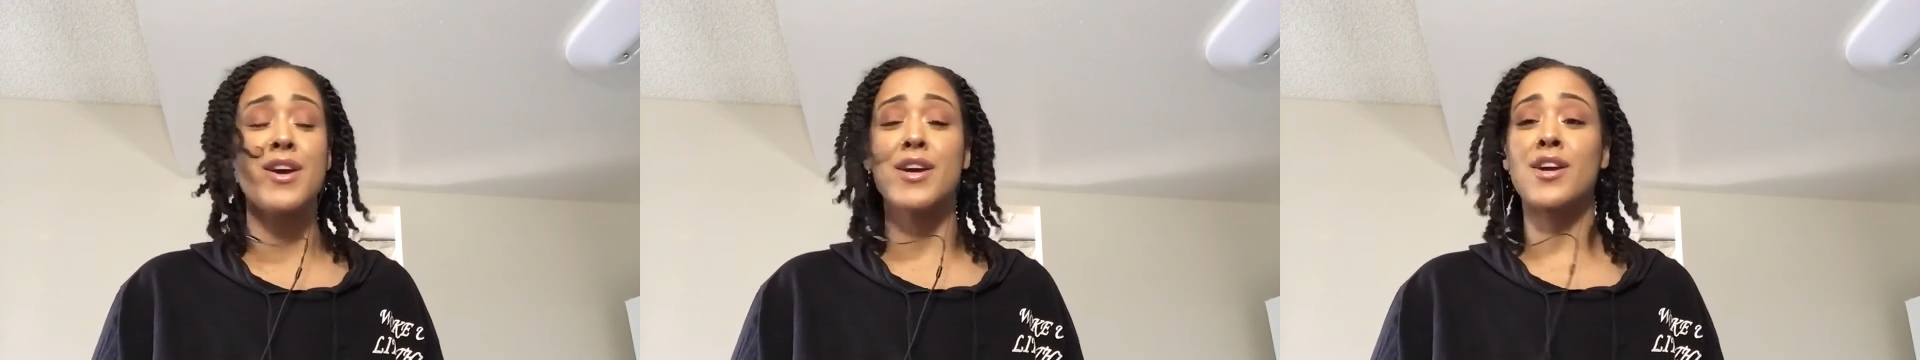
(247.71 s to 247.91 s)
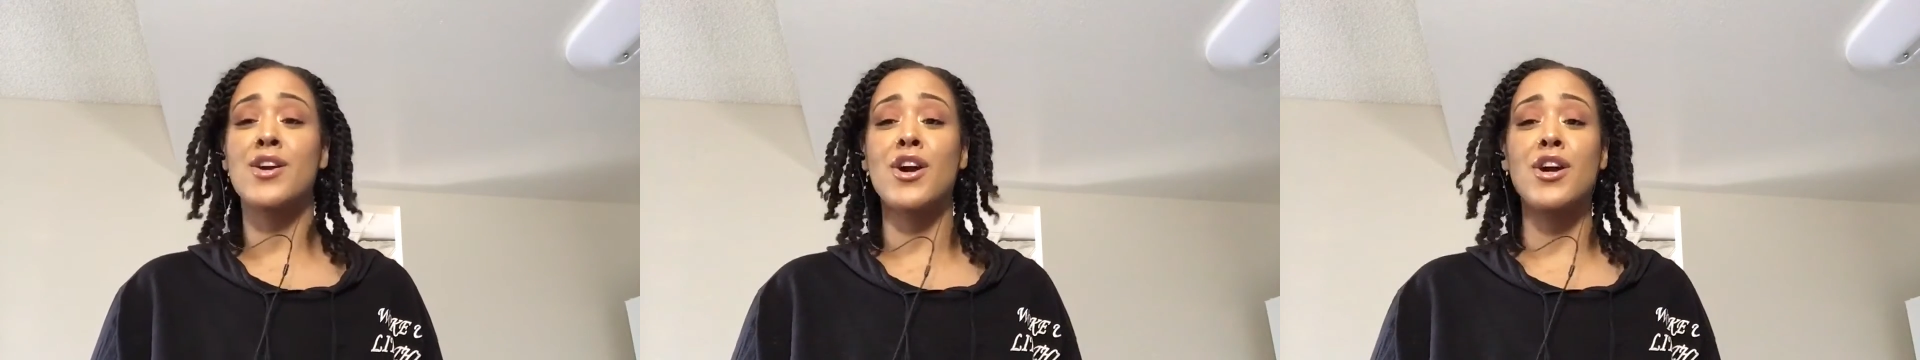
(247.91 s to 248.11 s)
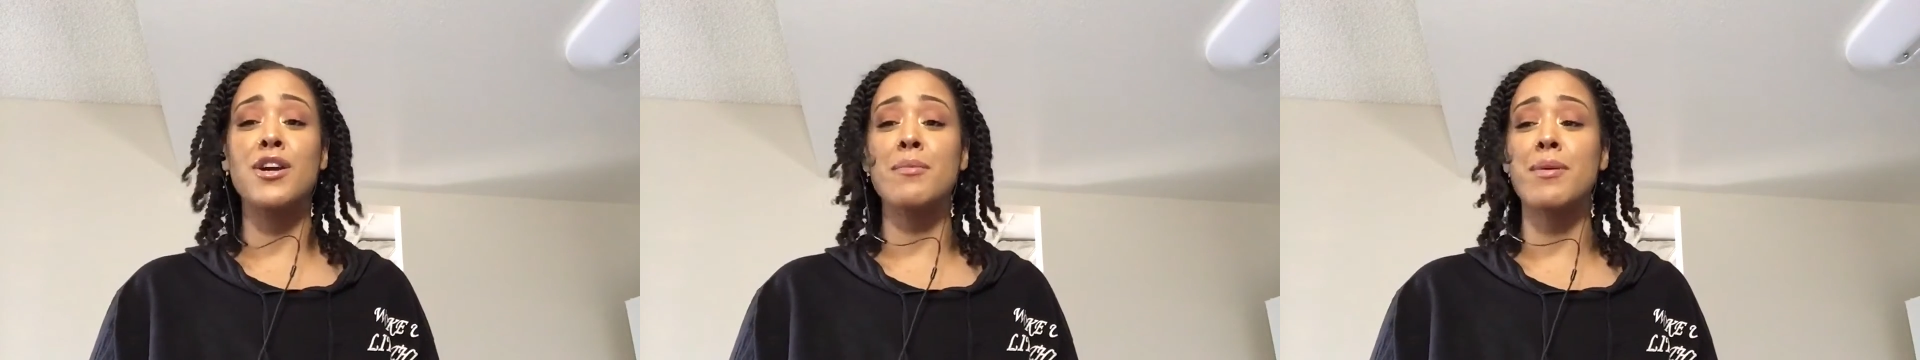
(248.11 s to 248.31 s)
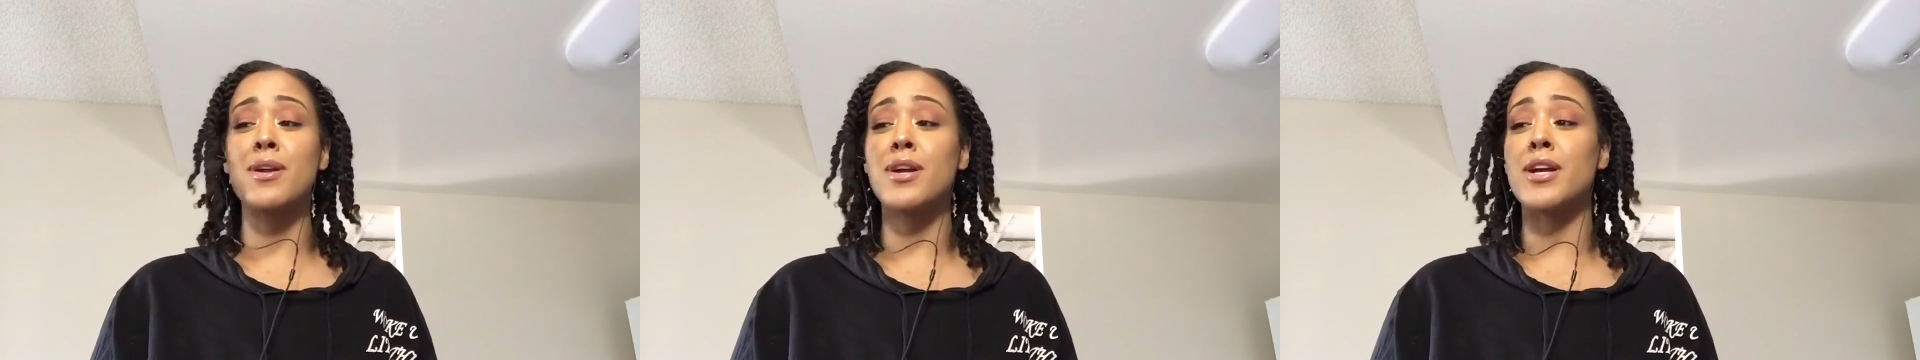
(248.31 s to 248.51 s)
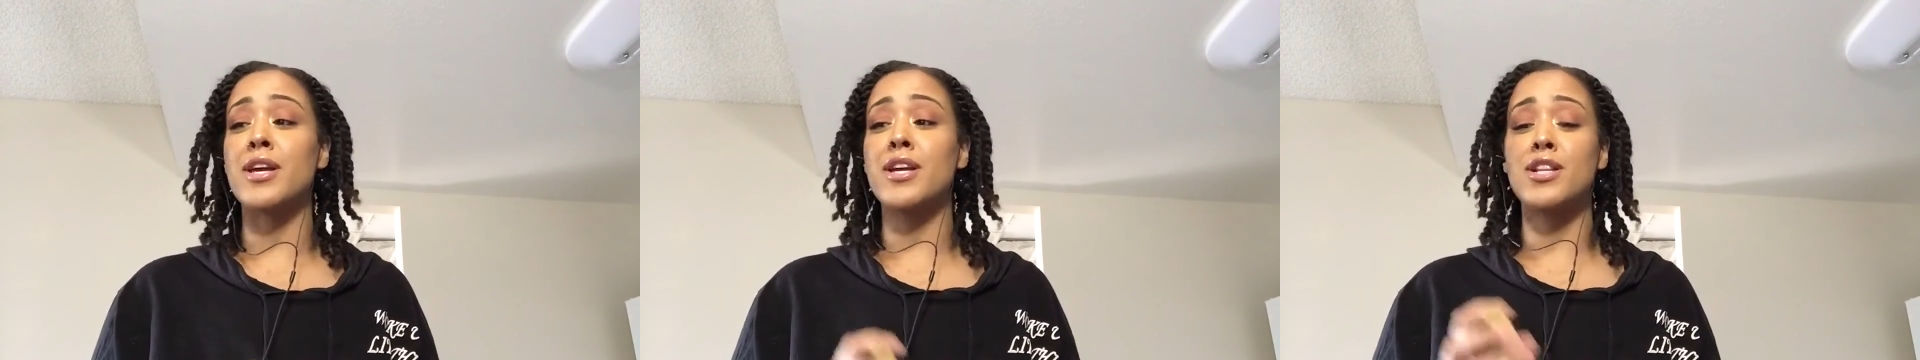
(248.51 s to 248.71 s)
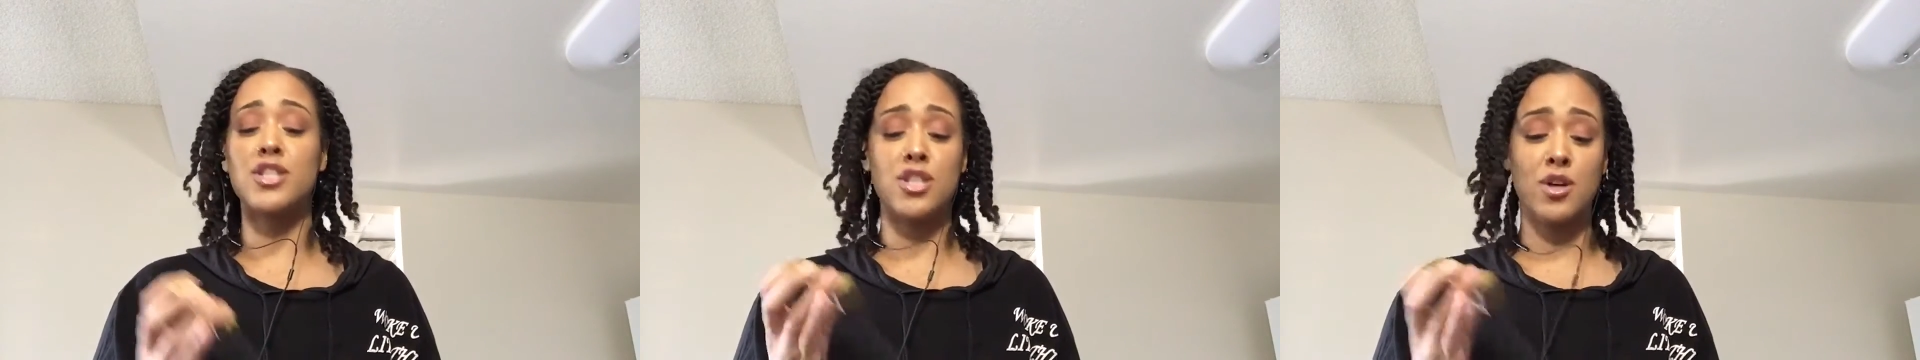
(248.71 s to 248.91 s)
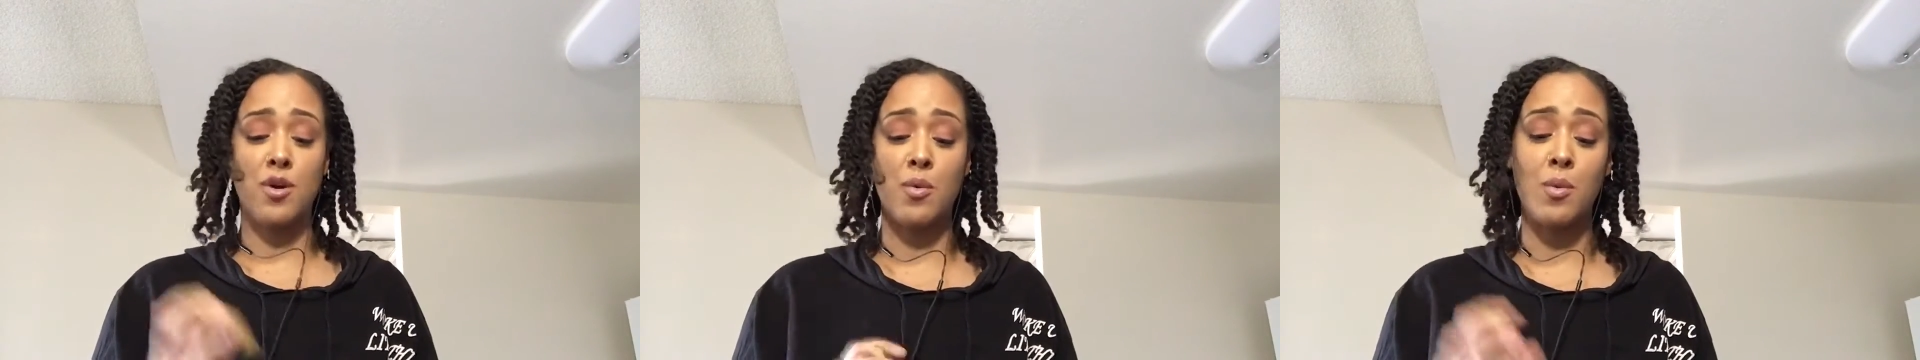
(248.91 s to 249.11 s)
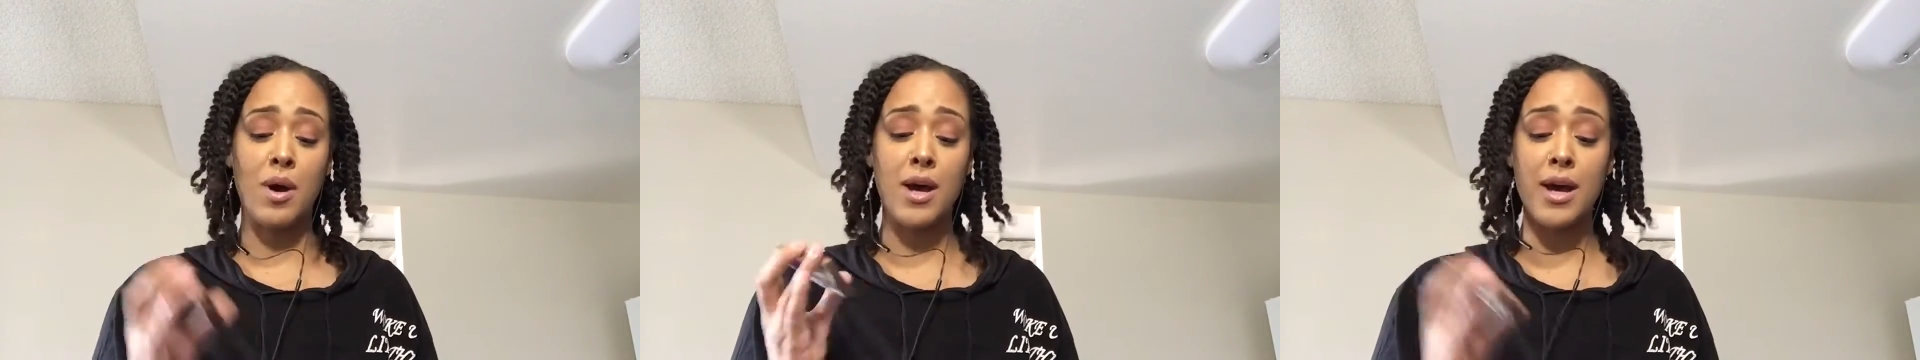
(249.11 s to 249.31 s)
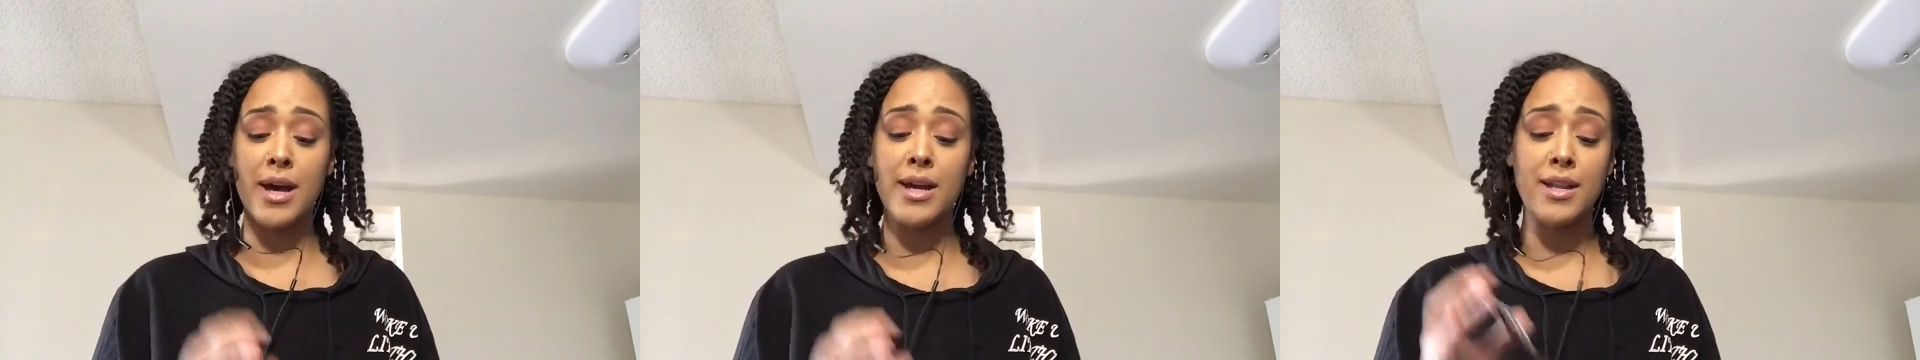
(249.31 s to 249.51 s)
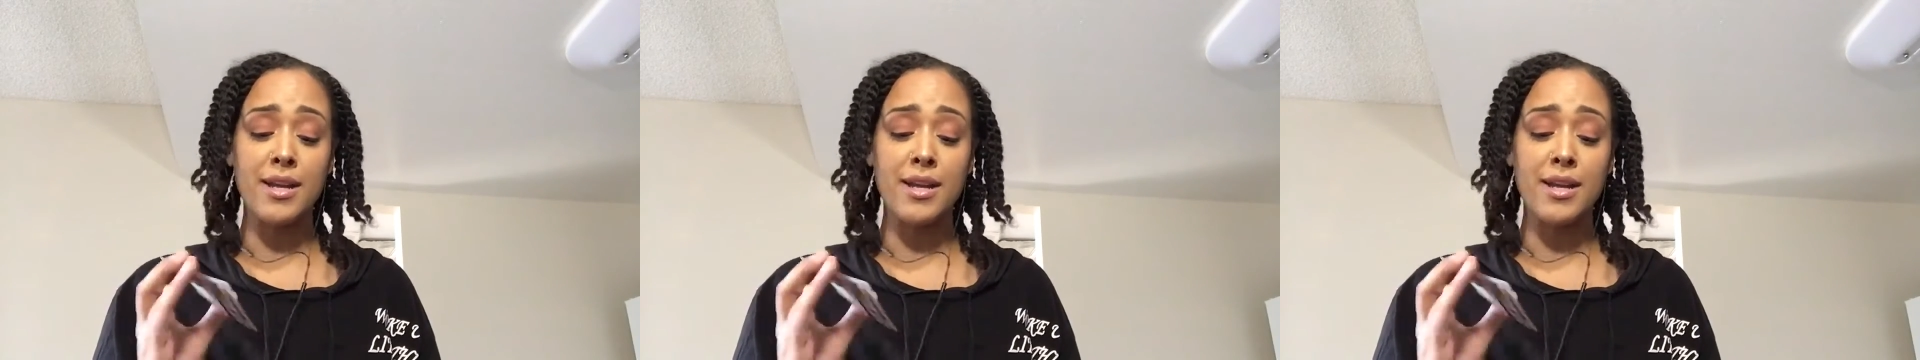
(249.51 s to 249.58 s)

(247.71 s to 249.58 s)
girl you better get your wine